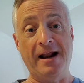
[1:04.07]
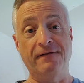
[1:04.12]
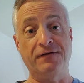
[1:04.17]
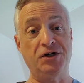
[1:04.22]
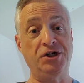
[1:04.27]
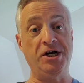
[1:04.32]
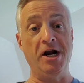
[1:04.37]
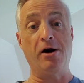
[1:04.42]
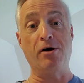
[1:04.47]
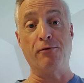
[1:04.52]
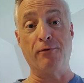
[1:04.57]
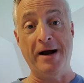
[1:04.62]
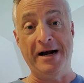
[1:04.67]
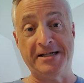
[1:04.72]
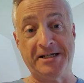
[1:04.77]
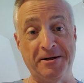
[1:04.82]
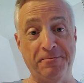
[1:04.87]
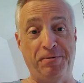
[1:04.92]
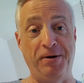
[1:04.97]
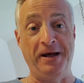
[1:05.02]
have shared
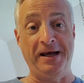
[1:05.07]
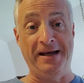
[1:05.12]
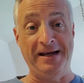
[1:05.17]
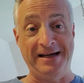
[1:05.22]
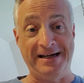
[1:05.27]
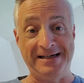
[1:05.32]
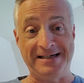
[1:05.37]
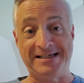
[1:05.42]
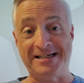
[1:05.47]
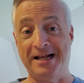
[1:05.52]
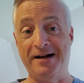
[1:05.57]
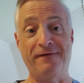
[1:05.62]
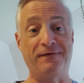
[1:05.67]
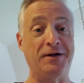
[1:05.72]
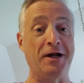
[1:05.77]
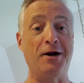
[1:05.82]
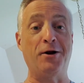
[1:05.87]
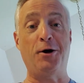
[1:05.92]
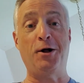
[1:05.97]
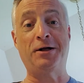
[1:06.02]
recipes and have
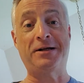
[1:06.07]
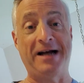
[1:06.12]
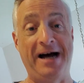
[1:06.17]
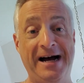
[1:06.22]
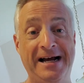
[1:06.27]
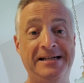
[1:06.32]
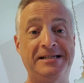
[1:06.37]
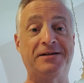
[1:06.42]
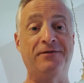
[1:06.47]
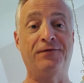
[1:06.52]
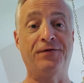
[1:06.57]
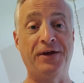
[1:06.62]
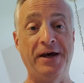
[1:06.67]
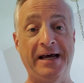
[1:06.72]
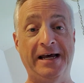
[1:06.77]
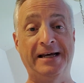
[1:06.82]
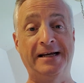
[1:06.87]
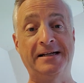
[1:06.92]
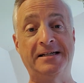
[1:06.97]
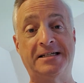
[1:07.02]
done all kinds of
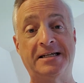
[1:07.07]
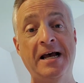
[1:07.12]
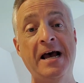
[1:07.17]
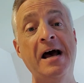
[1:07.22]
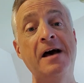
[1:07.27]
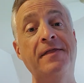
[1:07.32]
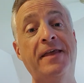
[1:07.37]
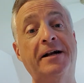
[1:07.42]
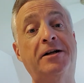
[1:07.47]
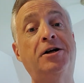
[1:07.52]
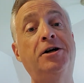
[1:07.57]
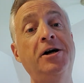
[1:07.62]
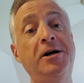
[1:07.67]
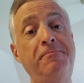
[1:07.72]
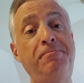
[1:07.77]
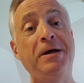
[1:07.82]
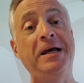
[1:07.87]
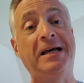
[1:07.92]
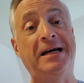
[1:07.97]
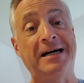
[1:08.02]
things that
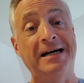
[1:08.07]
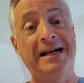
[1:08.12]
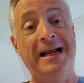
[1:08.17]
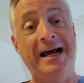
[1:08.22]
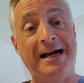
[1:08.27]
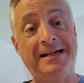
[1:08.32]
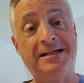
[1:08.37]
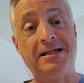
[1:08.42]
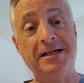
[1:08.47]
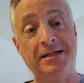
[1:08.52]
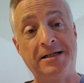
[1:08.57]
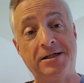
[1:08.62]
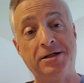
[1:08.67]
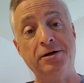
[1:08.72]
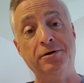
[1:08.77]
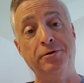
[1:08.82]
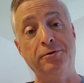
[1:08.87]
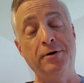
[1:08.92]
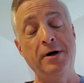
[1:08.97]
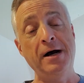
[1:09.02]
could be connected
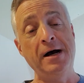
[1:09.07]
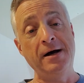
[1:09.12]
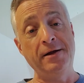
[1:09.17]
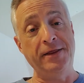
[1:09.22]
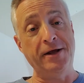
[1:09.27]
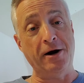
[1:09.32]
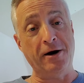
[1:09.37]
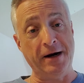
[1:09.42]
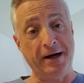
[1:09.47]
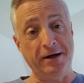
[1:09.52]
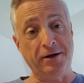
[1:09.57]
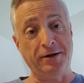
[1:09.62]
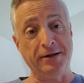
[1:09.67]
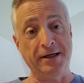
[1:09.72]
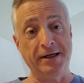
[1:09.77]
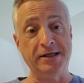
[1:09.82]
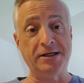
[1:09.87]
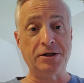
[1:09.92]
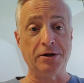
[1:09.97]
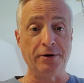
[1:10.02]
to their
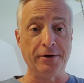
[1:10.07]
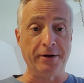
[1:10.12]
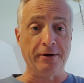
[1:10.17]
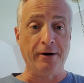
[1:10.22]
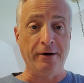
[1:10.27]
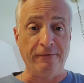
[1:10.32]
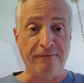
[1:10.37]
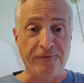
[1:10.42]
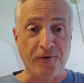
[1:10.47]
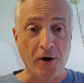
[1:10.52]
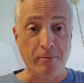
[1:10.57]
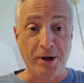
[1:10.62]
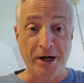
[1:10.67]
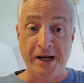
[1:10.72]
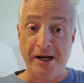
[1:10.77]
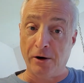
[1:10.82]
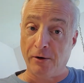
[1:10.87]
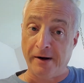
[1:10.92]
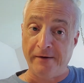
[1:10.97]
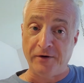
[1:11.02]
illness or their
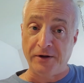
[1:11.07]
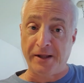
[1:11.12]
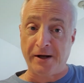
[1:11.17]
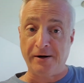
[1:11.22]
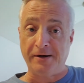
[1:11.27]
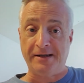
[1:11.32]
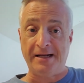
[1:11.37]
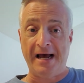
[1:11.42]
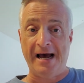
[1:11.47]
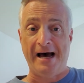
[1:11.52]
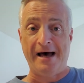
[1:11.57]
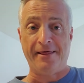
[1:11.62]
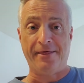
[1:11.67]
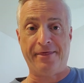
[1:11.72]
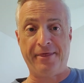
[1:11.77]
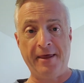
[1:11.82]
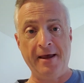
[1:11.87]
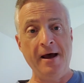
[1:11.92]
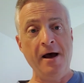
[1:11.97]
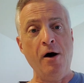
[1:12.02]
infirmity or even their
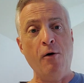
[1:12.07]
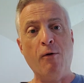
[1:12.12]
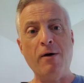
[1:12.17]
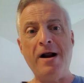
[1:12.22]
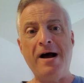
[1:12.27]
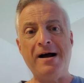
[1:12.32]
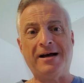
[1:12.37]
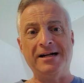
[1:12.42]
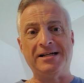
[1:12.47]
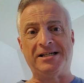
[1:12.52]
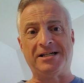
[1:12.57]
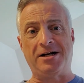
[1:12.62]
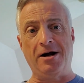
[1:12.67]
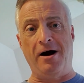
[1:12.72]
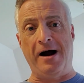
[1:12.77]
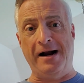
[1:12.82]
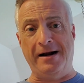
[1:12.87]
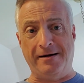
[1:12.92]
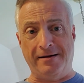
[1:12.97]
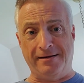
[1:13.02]
death. We're not going to
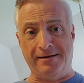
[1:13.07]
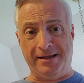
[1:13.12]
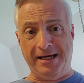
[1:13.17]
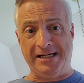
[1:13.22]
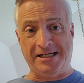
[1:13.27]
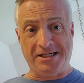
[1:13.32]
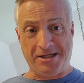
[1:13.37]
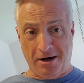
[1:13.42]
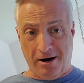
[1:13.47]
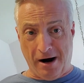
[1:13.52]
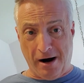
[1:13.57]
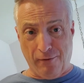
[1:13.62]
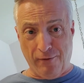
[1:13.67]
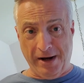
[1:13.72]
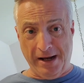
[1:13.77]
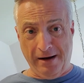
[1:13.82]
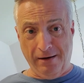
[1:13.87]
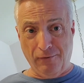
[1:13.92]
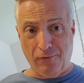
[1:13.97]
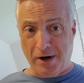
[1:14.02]
start this, are
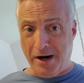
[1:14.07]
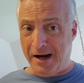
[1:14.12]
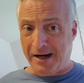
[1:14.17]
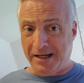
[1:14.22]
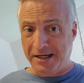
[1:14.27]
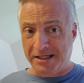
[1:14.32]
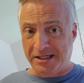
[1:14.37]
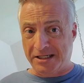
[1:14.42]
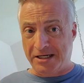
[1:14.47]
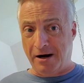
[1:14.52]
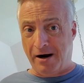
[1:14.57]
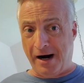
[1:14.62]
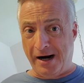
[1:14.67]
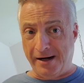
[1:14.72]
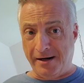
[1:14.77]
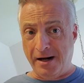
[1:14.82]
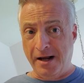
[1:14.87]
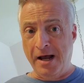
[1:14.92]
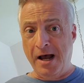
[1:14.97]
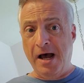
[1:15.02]
we? We're not going to
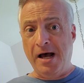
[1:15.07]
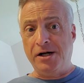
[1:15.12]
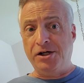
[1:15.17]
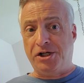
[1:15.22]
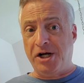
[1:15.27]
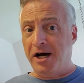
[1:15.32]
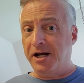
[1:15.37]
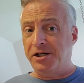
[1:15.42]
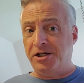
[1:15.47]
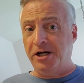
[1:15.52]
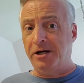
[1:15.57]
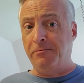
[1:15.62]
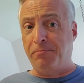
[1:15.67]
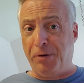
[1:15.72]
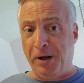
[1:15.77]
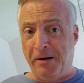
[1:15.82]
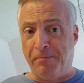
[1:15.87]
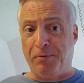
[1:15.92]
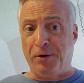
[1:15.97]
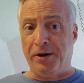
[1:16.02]
start judging
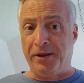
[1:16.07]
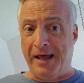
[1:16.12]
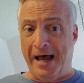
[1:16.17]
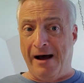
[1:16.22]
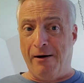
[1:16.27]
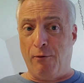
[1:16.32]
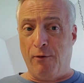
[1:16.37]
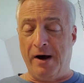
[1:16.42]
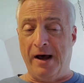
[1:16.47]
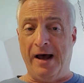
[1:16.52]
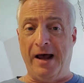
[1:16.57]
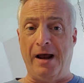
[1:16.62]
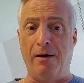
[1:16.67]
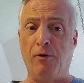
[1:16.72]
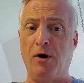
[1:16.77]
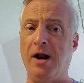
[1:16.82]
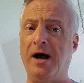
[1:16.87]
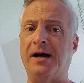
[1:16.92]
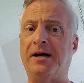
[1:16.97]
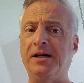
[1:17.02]
people that way.
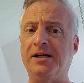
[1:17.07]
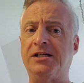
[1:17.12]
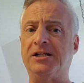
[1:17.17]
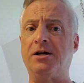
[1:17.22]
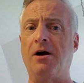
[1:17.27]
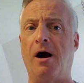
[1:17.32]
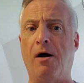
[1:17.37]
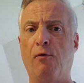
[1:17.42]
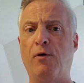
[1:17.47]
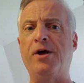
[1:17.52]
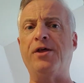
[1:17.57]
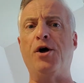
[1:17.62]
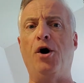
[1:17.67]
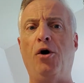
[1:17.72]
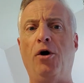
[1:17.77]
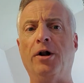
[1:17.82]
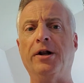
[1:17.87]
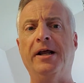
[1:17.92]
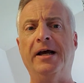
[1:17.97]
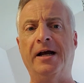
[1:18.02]
We're not going to start
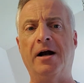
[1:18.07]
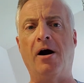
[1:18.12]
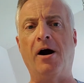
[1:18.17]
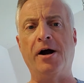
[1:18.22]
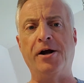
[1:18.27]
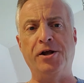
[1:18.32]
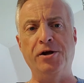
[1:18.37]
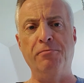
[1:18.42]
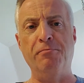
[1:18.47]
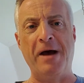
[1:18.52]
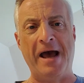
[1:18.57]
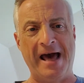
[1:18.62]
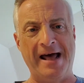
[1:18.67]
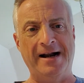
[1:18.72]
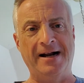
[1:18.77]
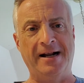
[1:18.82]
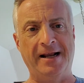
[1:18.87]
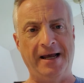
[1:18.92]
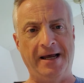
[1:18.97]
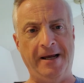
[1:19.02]
withholding our
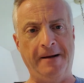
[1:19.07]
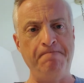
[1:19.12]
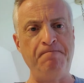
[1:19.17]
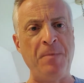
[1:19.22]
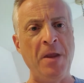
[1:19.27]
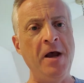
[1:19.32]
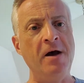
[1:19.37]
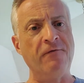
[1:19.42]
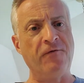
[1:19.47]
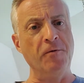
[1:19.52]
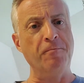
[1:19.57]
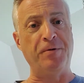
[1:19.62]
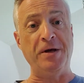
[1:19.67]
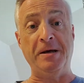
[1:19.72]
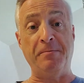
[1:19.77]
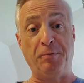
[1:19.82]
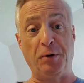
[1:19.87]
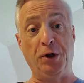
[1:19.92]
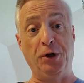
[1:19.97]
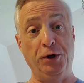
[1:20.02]
humanity from
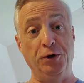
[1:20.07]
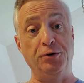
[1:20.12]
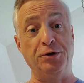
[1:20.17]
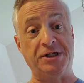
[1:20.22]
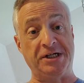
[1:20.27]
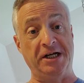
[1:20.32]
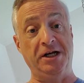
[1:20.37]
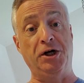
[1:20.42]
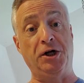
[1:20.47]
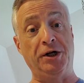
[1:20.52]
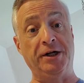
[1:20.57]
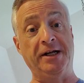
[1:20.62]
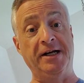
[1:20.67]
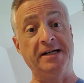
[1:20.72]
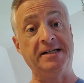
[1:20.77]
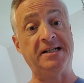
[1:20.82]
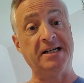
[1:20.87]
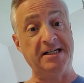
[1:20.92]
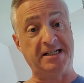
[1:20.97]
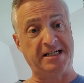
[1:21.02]
people whose
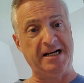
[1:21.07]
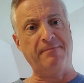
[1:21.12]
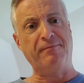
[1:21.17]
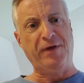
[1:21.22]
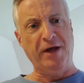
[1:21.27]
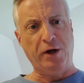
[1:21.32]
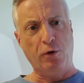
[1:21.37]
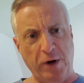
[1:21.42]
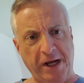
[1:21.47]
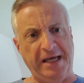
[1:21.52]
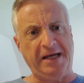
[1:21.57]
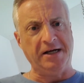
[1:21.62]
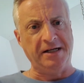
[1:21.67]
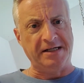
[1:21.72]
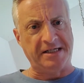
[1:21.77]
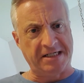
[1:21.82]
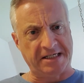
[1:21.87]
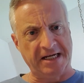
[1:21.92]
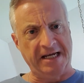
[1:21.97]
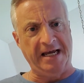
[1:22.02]
illness is something we can
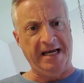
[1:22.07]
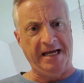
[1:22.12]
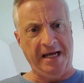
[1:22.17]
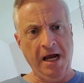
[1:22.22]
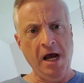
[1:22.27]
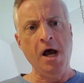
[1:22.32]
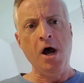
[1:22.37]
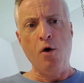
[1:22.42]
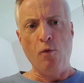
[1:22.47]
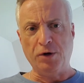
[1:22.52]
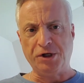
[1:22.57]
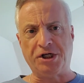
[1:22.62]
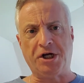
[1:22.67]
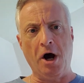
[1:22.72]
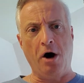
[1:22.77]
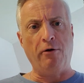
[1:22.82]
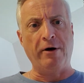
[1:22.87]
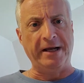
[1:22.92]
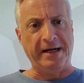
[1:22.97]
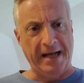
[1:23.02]
see was
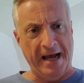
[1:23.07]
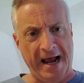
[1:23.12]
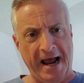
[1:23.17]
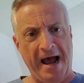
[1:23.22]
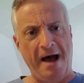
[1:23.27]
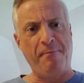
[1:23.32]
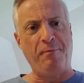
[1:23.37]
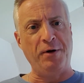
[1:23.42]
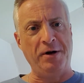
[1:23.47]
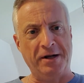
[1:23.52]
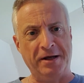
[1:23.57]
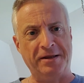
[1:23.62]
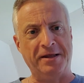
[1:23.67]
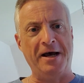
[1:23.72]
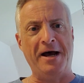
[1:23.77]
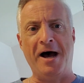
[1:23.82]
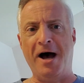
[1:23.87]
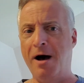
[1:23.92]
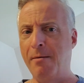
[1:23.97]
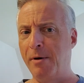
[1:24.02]
going to happen to
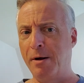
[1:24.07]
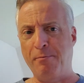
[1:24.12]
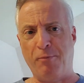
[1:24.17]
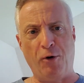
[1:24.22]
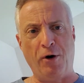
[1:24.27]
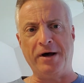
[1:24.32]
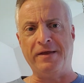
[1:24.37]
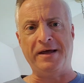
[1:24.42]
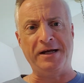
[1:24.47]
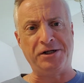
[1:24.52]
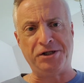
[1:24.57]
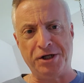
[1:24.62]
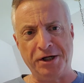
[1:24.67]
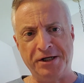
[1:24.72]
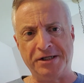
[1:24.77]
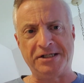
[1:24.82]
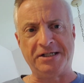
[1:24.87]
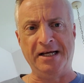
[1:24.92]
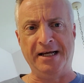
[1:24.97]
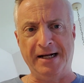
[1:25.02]
them. And boy, they should
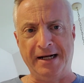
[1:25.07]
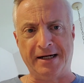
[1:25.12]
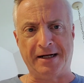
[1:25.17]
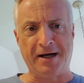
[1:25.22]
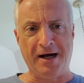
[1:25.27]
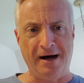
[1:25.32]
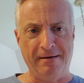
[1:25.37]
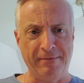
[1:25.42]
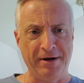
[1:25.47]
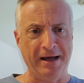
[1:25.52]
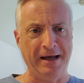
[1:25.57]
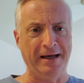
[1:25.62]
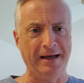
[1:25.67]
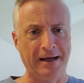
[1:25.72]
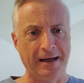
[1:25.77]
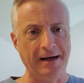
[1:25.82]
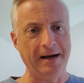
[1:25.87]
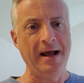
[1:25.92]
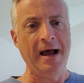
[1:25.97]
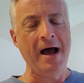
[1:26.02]
have seen it coming.
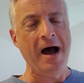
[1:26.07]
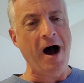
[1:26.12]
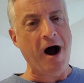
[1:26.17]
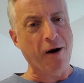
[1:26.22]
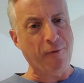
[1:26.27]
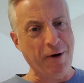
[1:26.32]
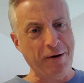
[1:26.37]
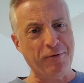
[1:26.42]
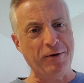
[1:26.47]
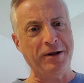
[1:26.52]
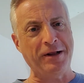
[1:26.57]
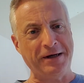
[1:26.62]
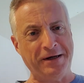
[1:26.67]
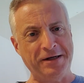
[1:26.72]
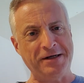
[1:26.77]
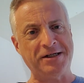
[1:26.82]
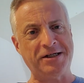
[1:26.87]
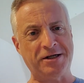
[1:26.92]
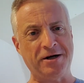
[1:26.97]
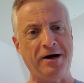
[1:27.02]
And are we really
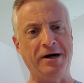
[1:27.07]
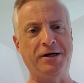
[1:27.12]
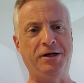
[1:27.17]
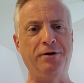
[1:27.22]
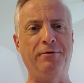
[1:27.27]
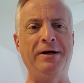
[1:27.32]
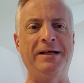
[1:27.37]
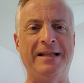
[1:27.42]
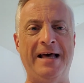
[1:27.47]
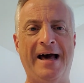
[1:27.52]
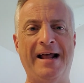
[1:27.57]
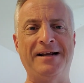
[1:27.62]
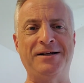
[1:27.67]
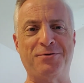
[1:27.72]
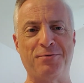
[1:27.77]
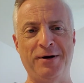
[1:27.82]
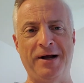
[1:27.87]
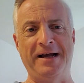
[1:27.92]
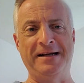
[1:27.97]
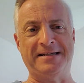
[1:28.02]
going to start doing that?
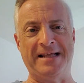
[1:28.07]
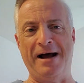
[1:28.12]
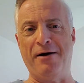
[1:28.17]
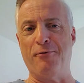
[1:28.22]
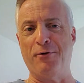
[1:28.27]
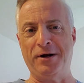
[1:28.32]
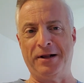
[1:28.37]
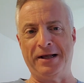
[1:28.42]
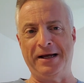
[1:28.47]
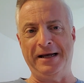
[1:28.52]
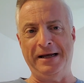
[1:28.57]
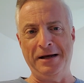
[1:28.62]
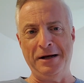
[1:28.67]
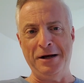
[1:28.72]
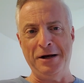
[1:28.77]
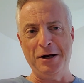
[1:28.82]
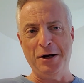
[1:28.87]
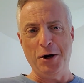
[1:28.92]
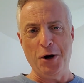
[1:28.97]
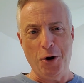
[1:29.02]
Is that really
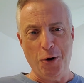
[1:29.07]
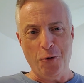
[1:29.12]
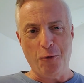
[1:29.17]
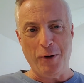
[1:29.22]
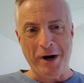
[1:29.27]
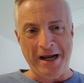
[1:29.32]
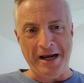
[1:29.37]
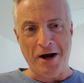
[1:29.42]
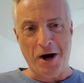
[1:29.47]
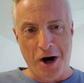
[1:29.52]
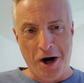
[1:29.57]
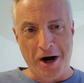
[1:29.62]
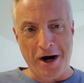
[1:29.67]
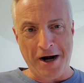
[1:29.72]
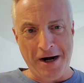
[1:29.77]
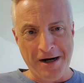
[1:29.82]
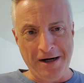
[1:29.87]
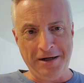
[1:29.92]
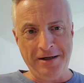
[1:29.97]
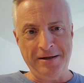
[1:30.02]
who we
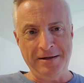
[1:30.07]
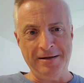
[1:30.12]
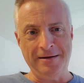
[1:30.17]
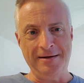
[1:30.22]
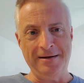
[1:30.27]
are?